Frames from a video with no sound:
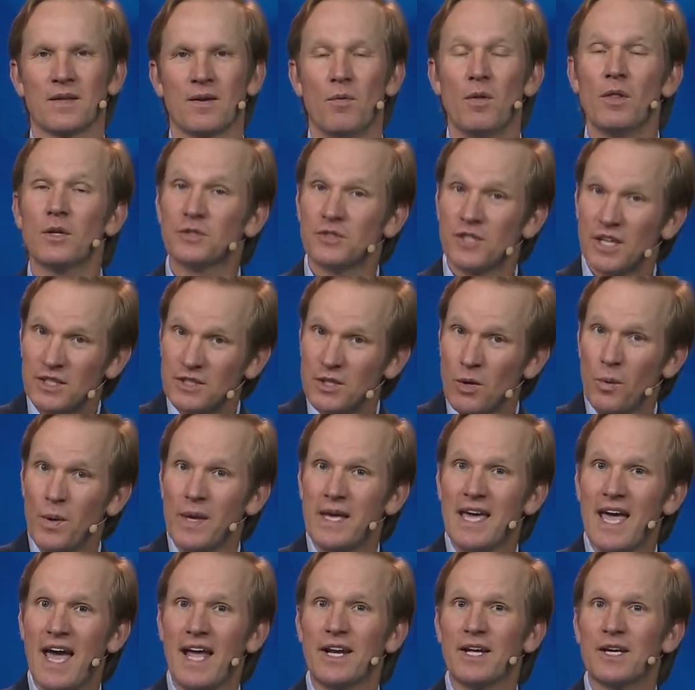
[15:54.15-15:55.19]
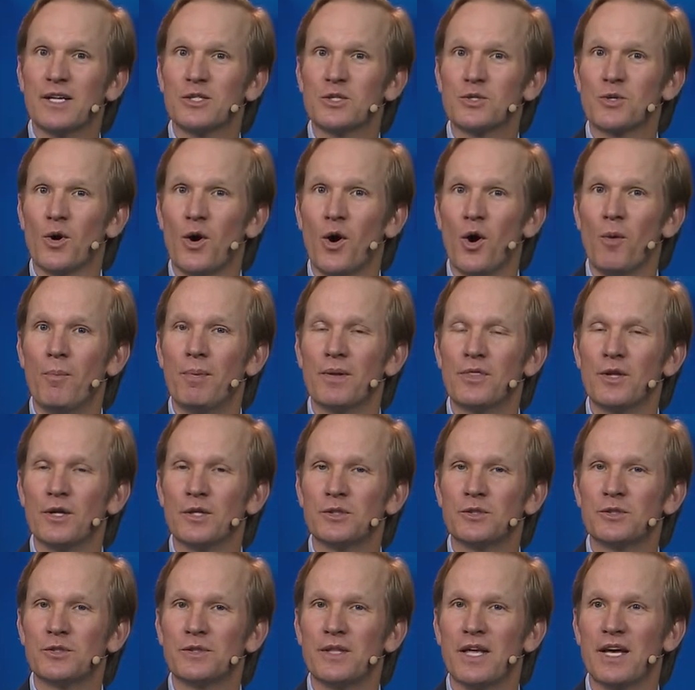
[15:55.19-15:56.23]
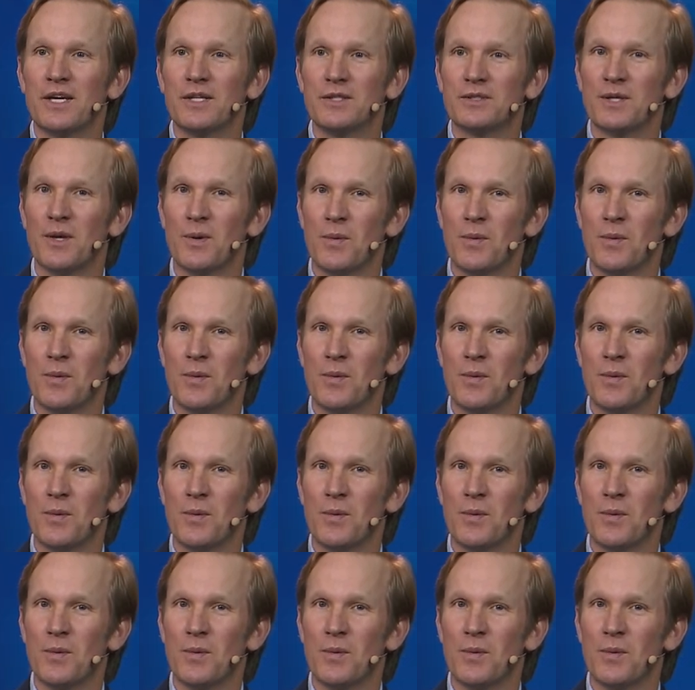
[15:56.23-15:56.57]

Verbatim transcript: Well, there's things that we can control, but there's things